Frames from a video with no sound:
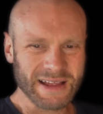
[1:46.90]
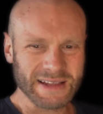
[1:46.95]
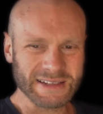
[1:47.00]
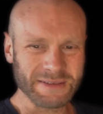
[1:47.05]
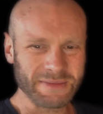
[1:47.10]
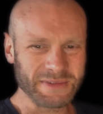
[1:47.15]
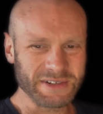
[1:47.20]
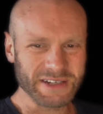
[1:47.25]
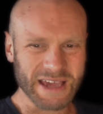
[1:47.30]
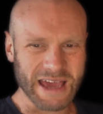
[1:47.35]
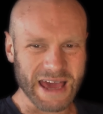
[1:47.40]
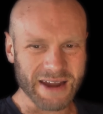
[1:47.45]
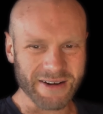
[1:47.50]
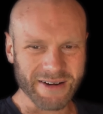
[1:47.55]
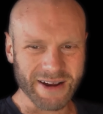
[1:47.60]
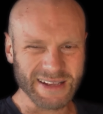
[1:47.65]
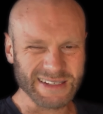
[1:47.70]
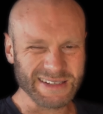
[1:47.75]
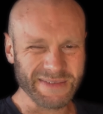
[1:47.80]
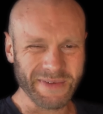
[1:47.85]
That's how much a
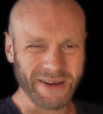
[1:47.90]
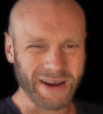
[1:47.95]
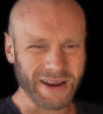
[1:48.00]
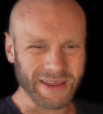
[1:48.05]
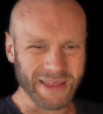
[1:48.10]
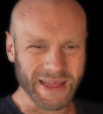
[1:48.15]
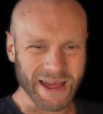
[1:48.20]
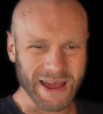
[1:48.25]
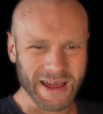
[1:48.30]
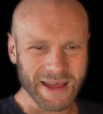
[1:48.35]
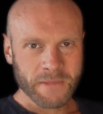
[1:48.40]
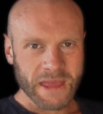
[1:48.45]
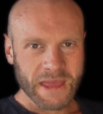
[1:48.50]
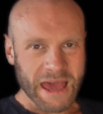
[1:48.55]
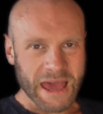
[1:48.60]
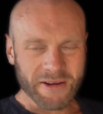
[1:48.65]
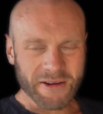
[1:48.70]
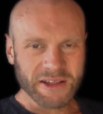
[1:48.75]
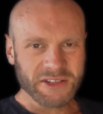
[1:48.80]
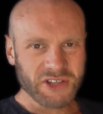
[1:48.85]
calorie is, something like that.
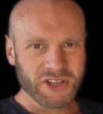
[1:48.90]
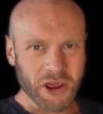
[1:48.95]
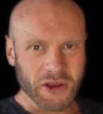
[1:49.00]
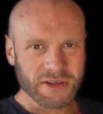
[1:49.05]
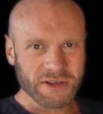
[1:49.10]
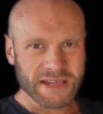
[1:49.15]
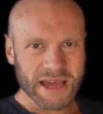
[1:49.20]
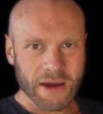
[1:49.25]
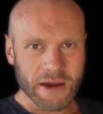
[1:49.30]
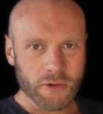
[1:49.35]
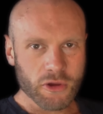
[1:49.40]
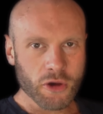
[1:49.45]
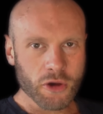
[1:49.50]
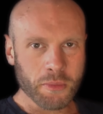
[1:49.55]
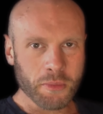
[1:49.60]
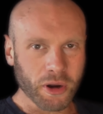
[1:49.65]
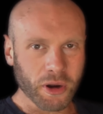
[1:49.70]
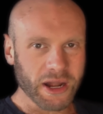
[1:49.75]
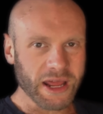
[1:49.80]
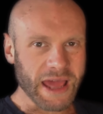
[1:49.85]
Calories don't tell your
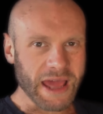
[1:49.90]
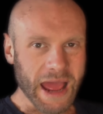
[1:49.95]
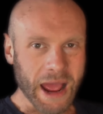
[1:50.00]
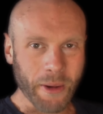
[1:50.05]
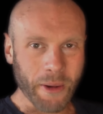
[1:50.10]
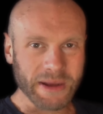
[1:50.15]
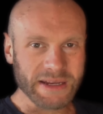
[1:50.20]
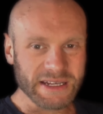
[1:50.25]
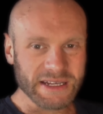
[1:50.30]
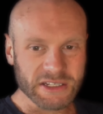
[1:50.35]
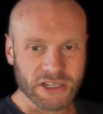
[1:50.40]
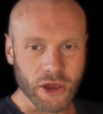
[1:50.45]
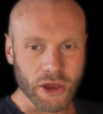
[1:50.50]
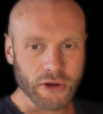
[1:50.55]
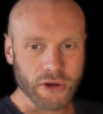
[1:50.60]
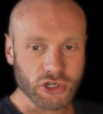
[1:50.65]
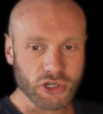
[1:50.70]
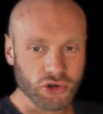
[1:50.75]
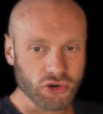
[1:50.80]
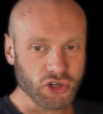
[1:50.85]
body how it is
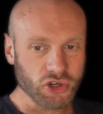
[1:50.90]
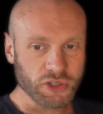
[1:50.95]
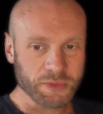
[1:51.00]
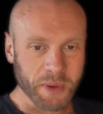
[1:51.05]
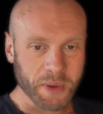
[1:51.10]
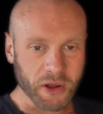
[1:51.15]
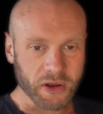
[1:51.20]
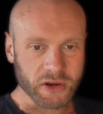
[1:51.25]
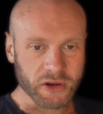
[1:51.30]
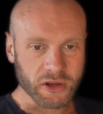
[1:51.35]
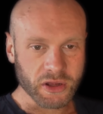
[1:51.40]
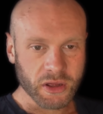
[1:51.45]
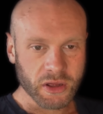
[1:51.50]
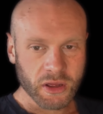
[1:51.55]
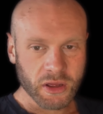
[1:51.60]
going to respond.